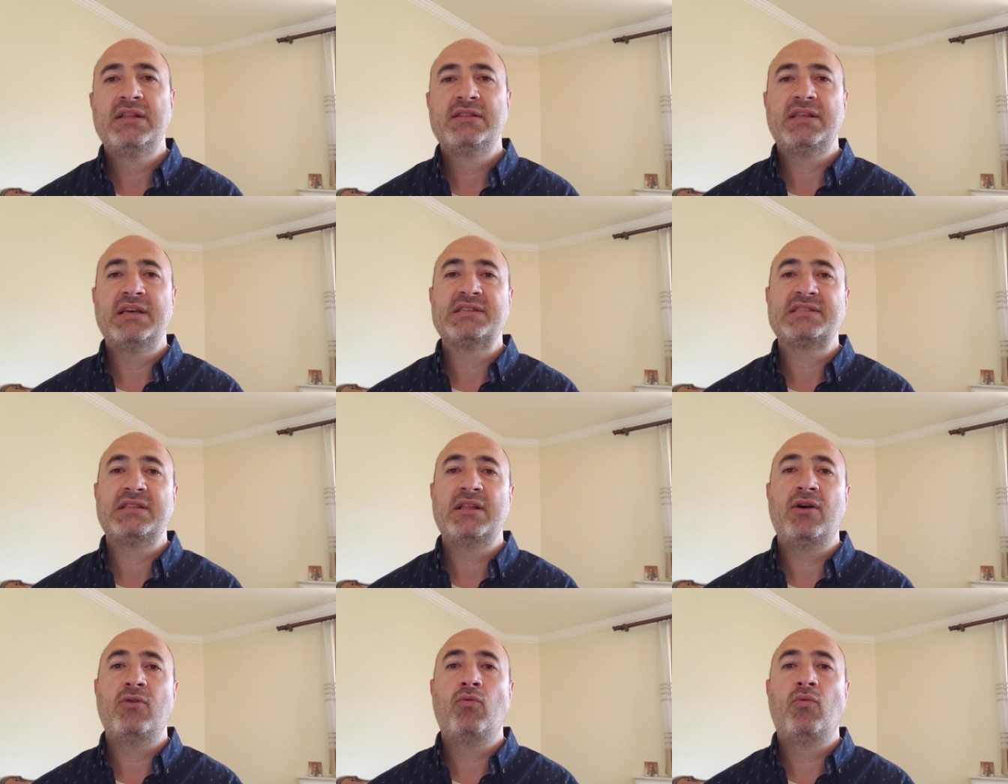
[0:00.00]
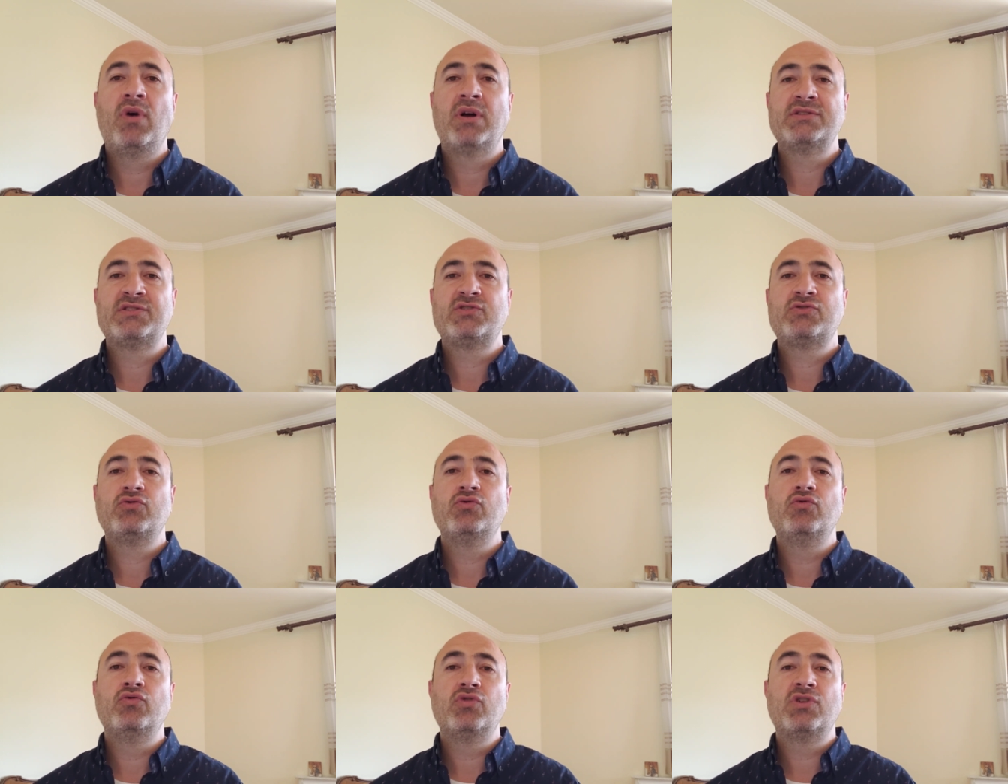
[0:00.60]
Tesla wants
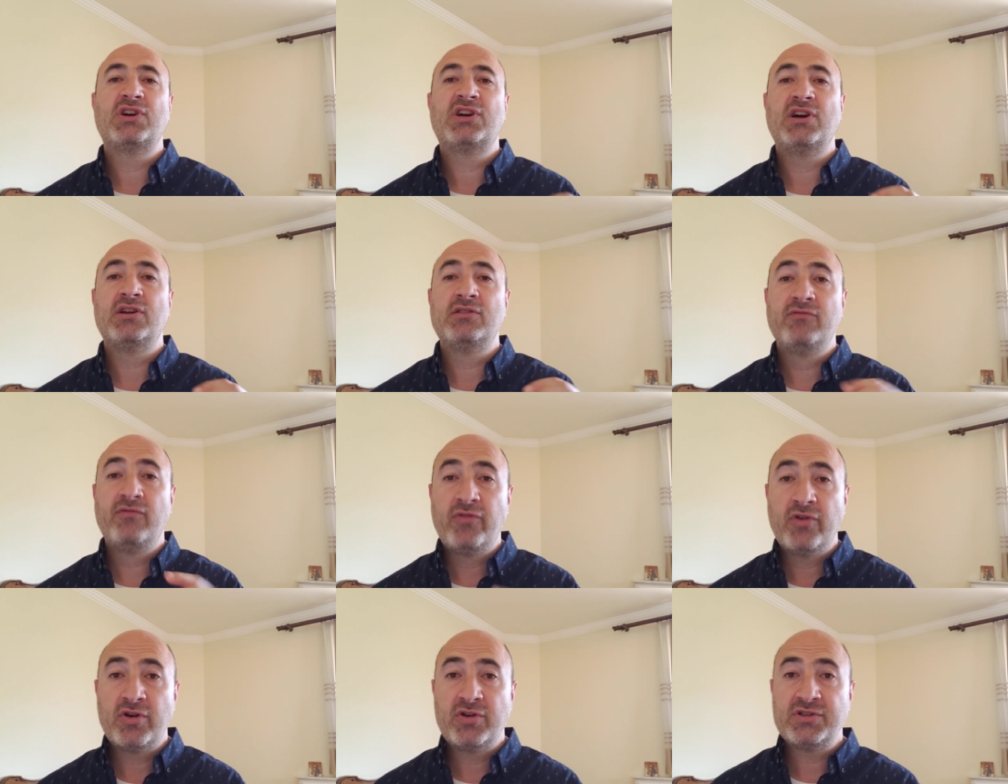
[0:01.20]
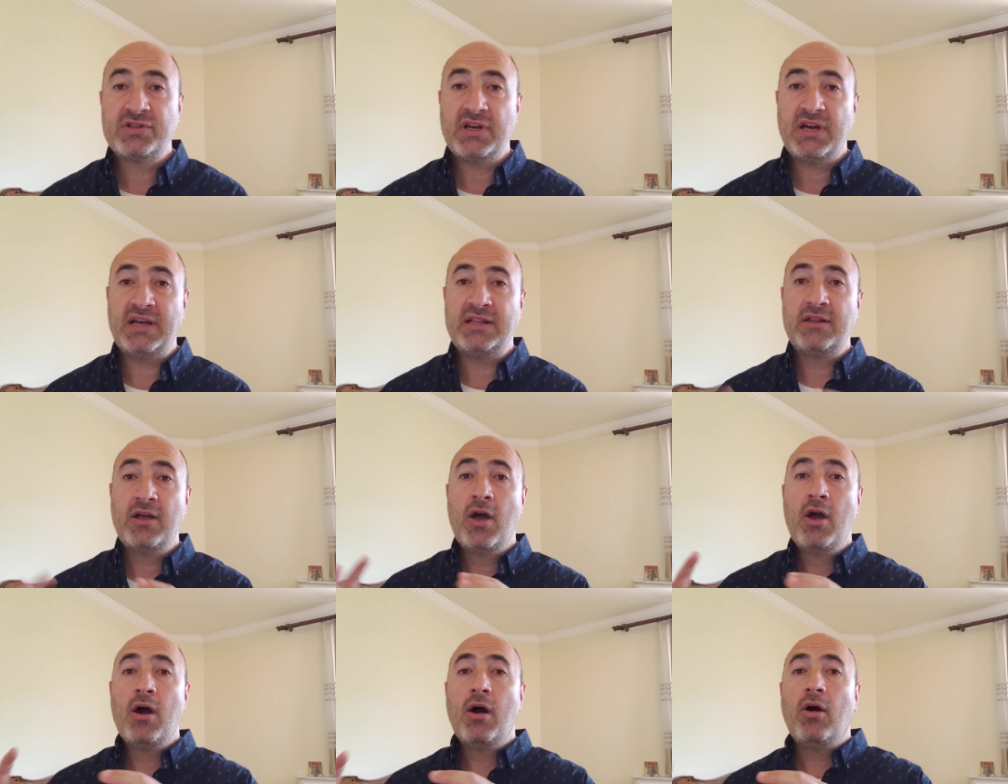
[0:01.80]
to convert
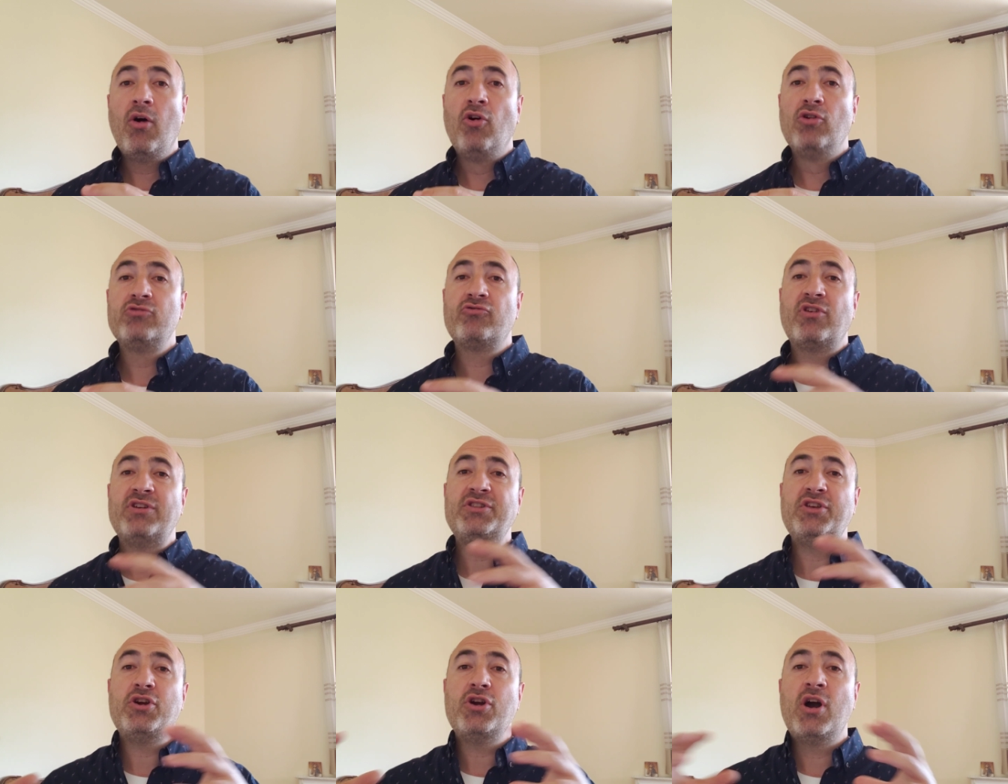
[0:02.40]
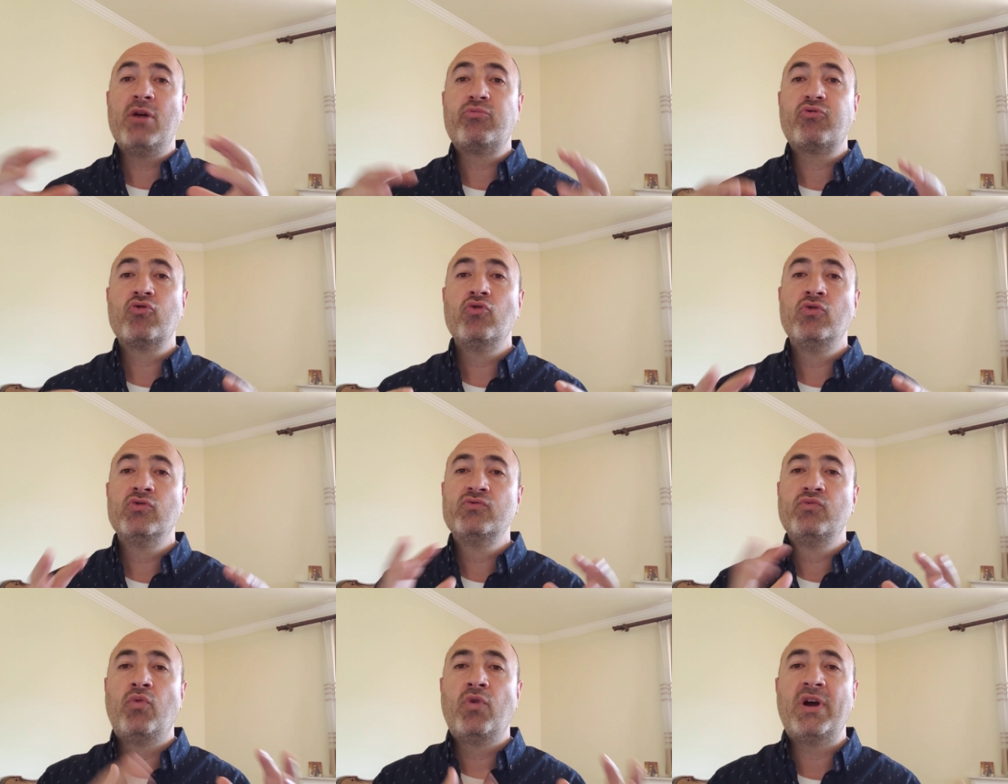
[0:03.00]
an already
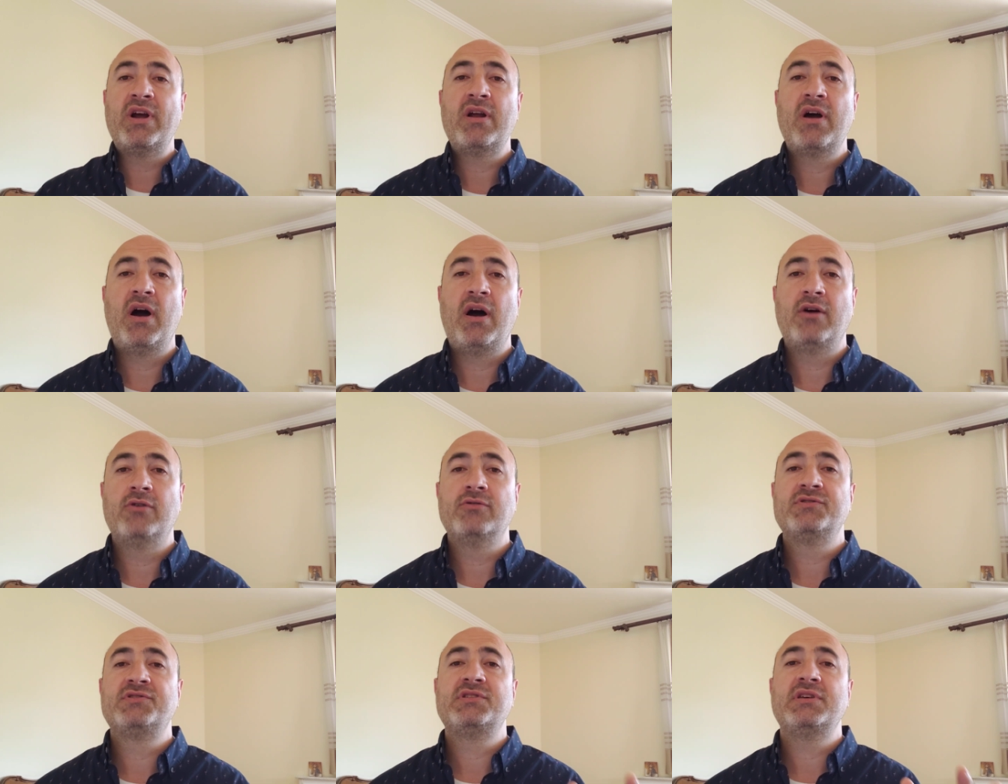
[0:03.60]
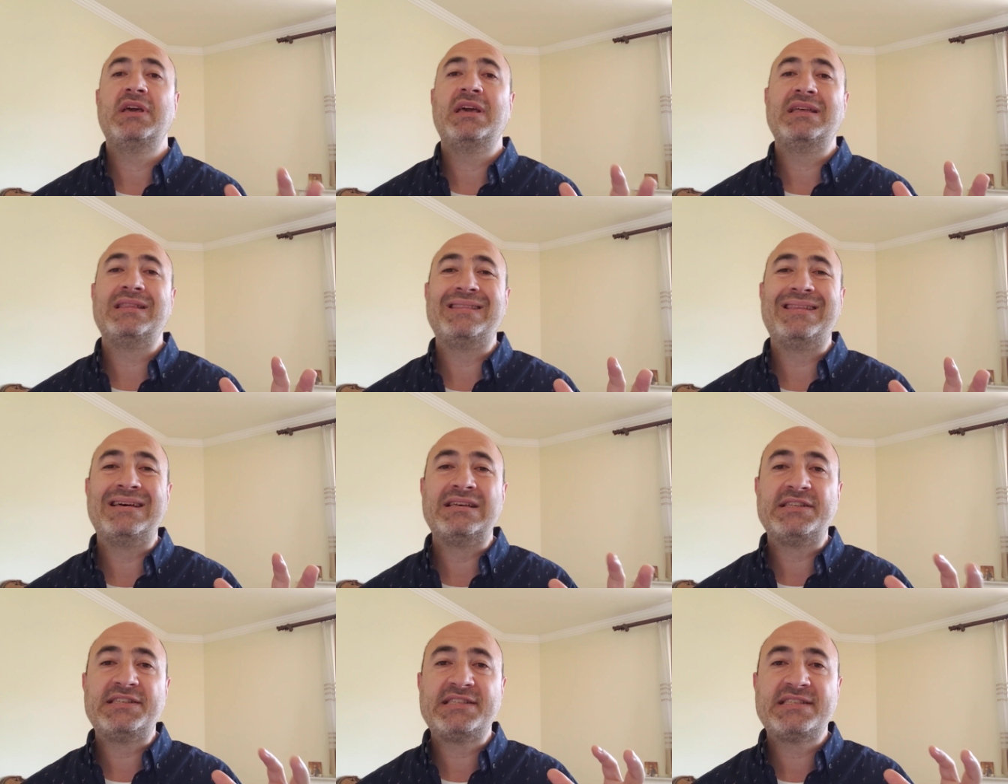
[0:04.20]
approved warehouse in
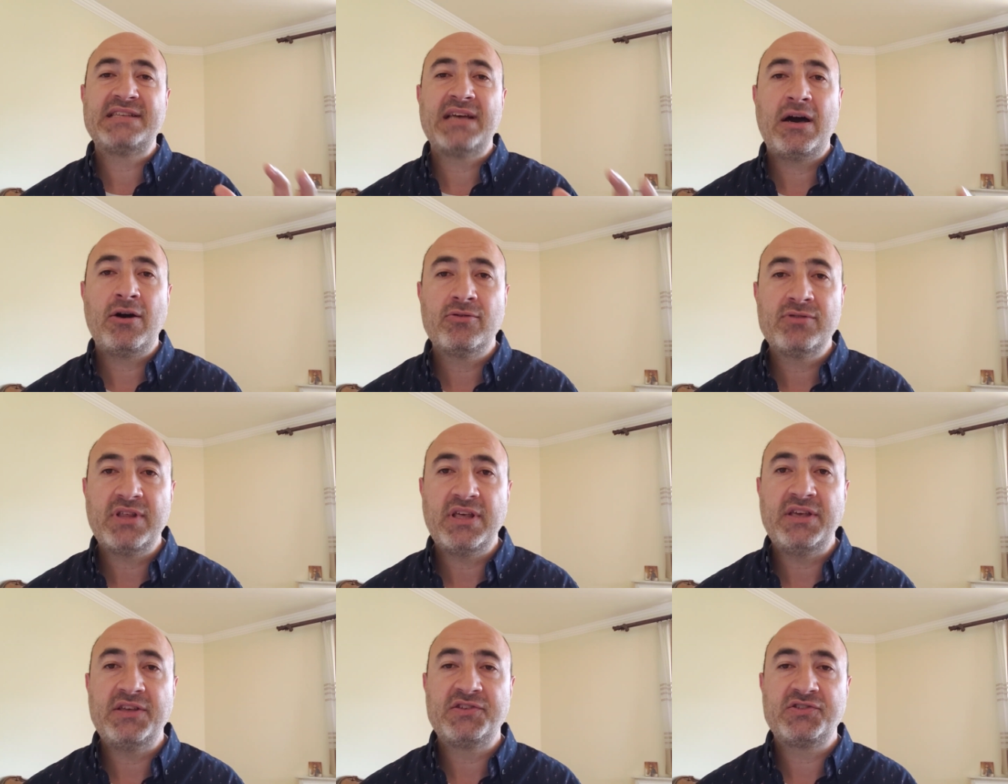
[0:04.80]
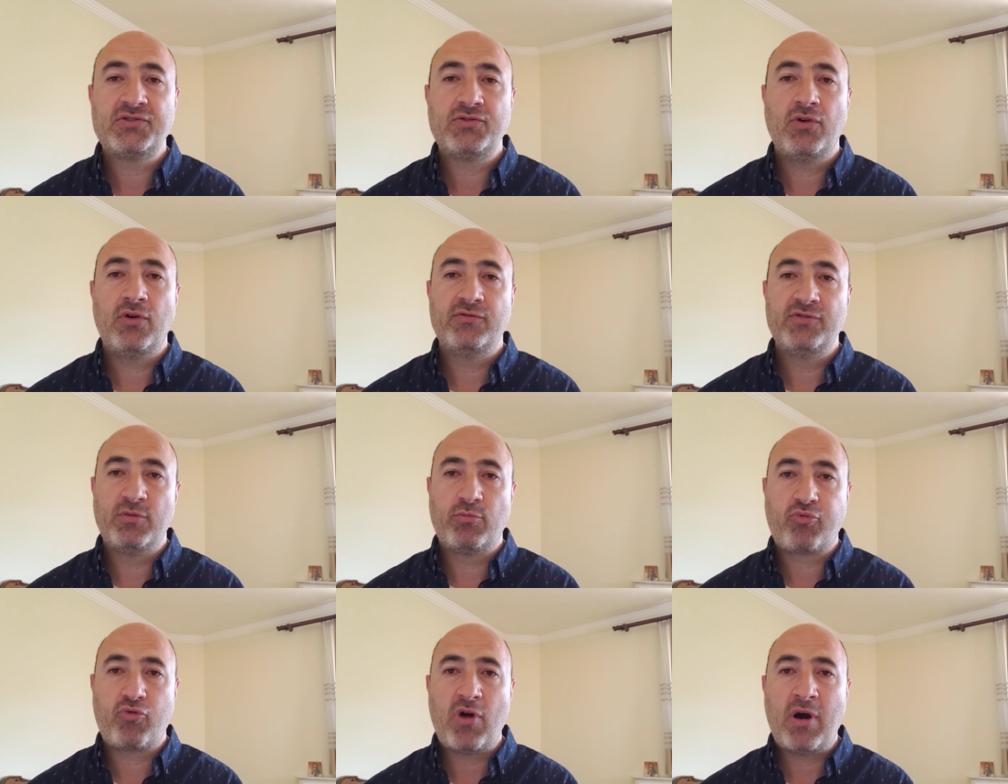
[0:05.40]
the southeast of
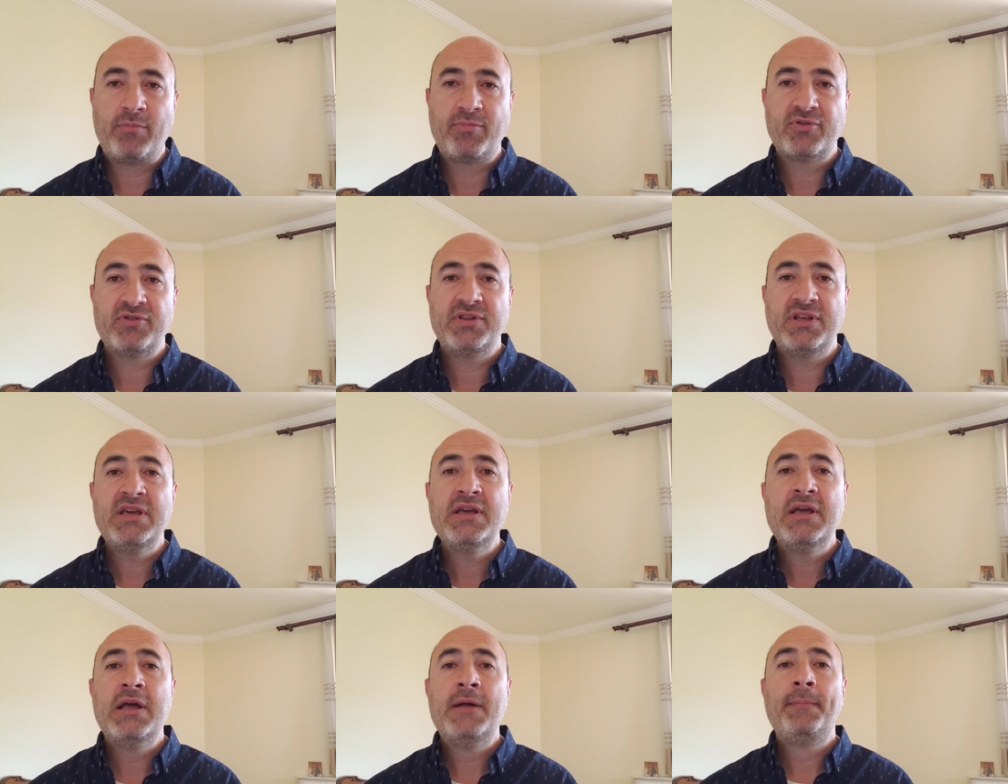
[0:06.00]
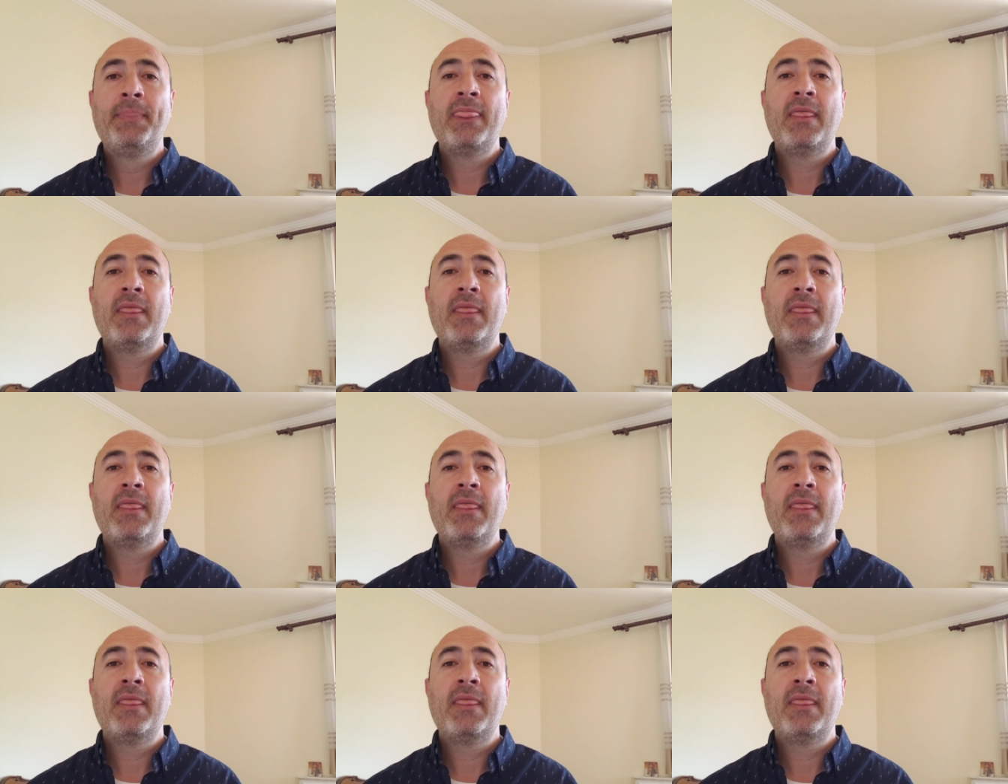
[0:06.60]
the property,